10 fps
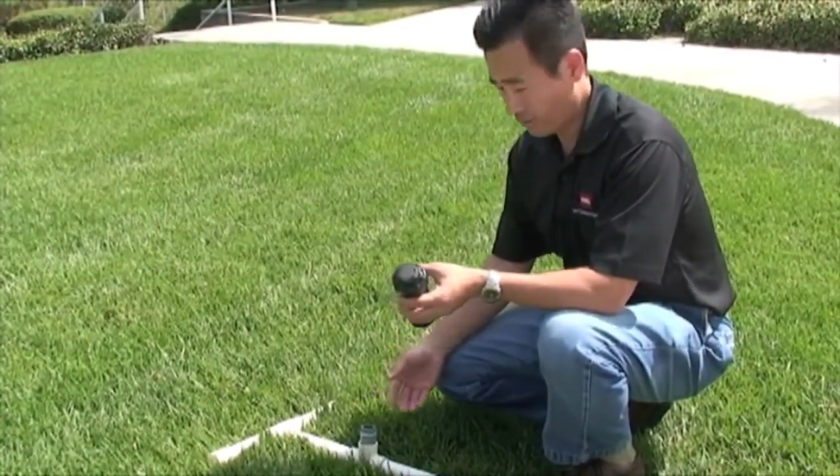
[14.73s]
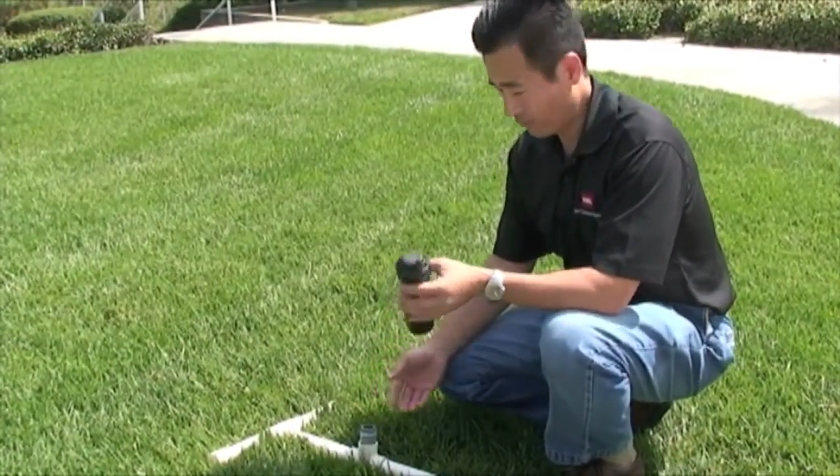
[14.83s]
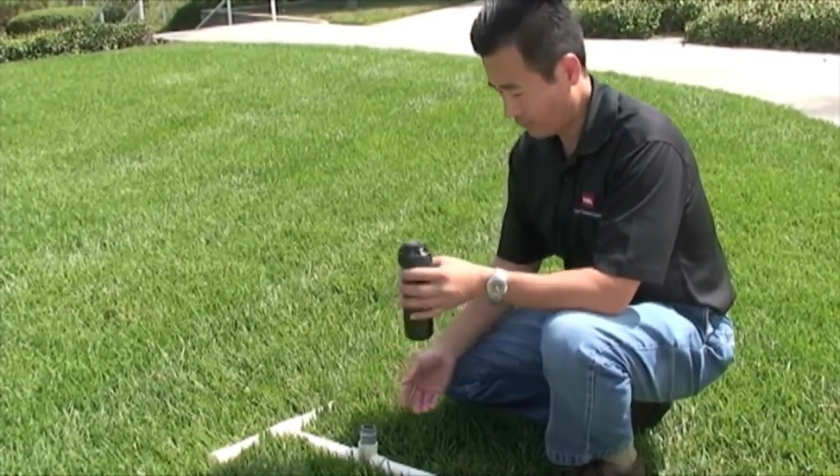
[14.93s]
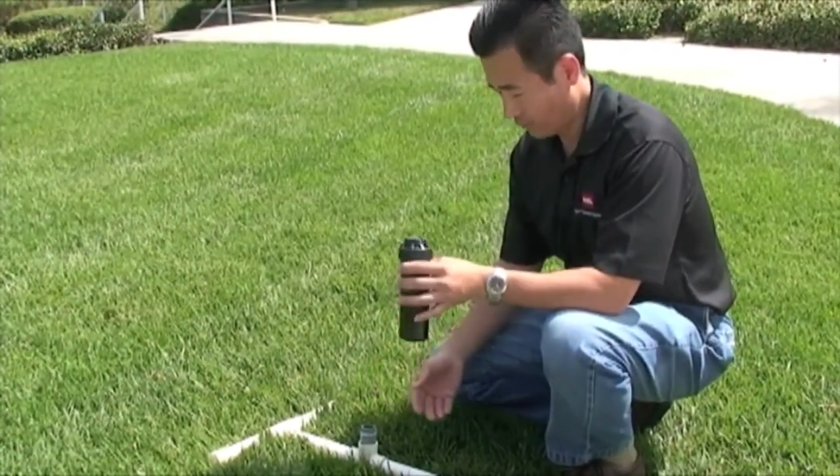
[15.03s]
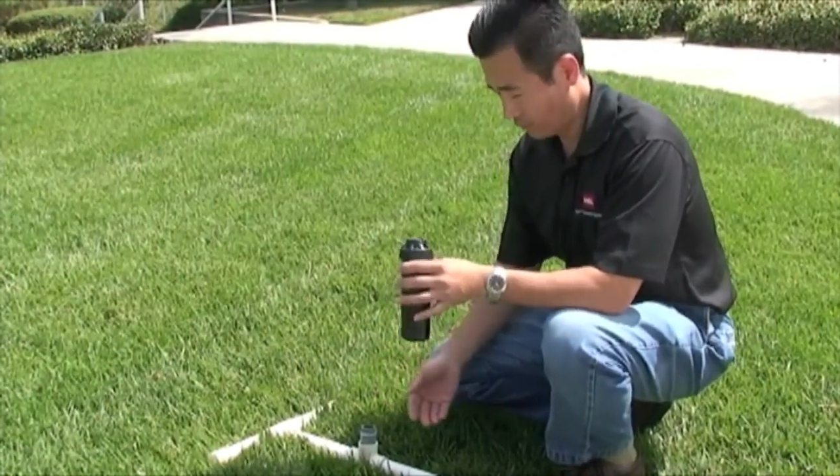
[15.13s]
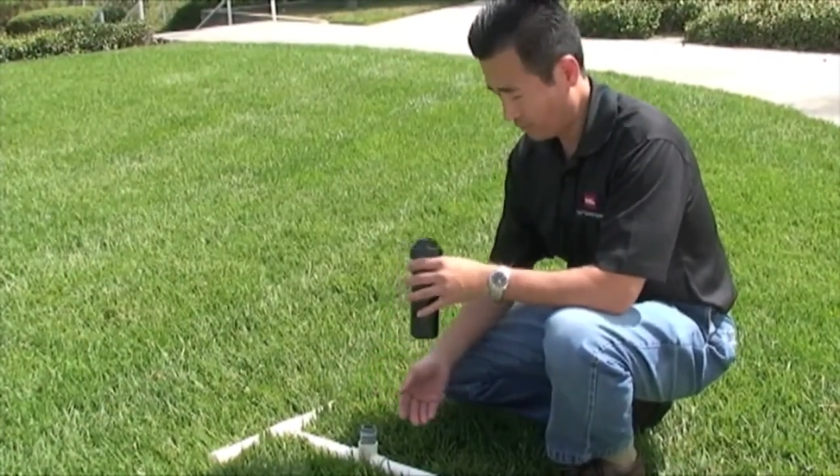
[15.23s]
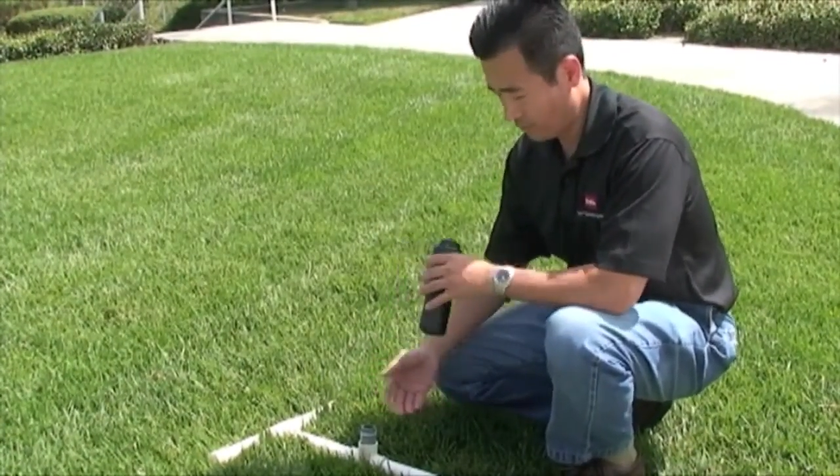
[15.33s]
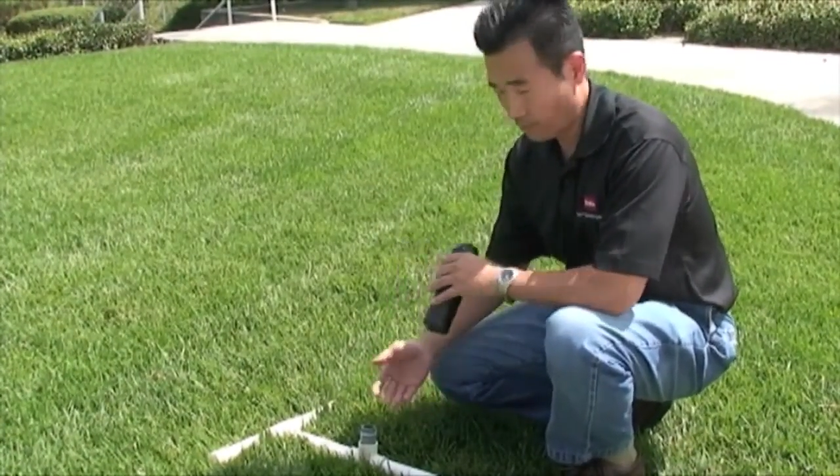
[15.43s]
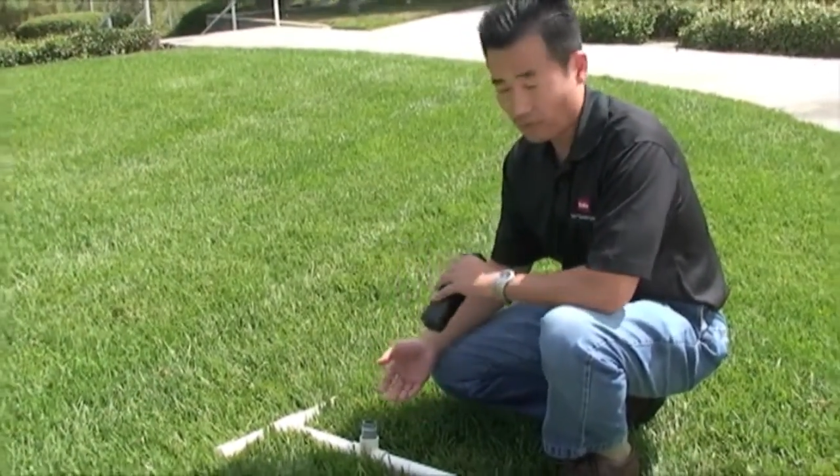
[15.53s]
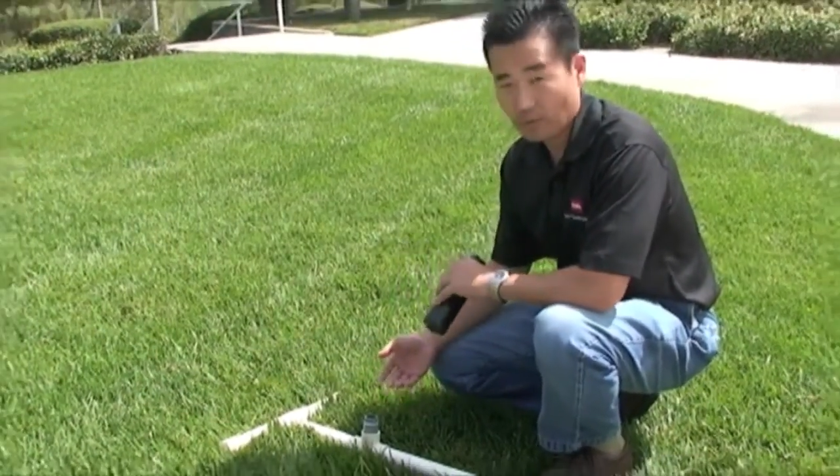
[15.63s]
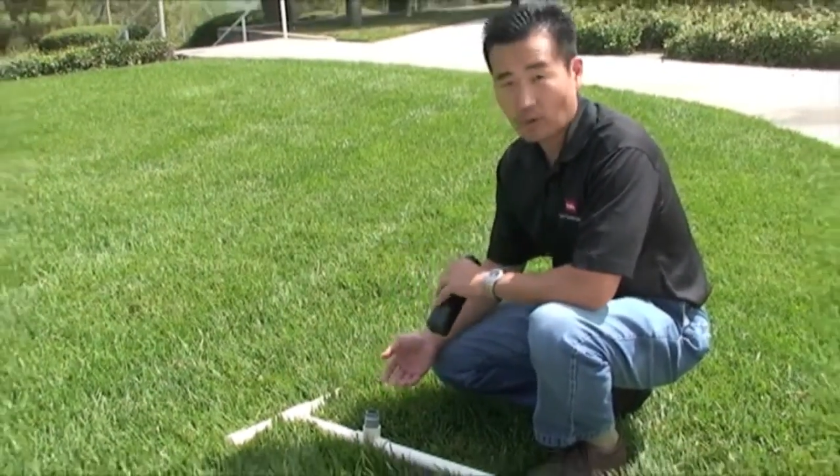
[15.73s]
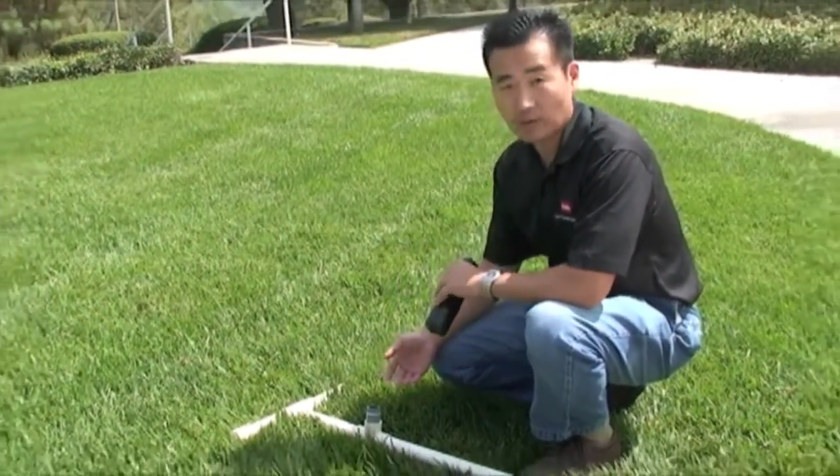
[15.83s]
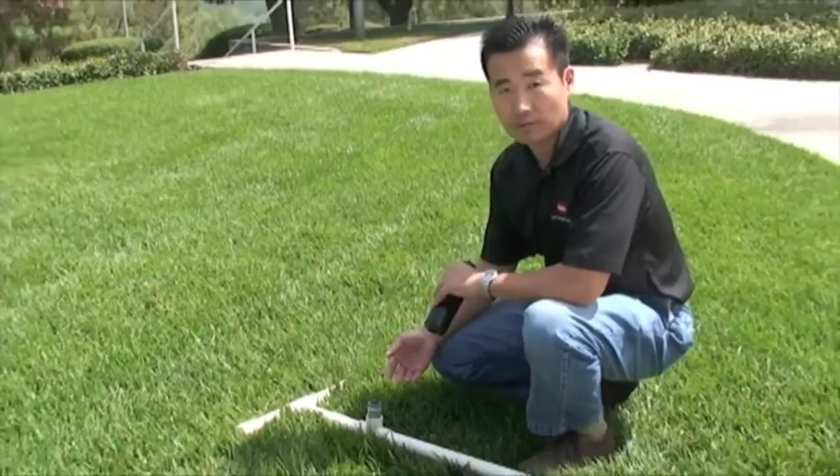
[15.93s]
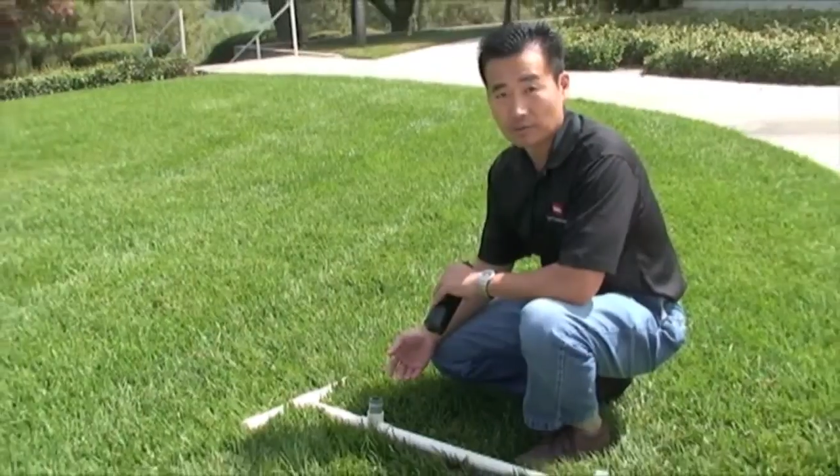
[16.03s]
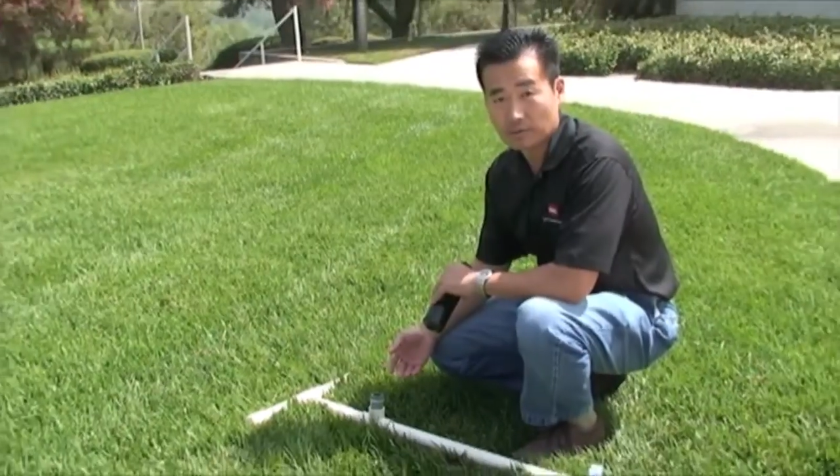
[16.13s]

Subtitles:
This is just above ground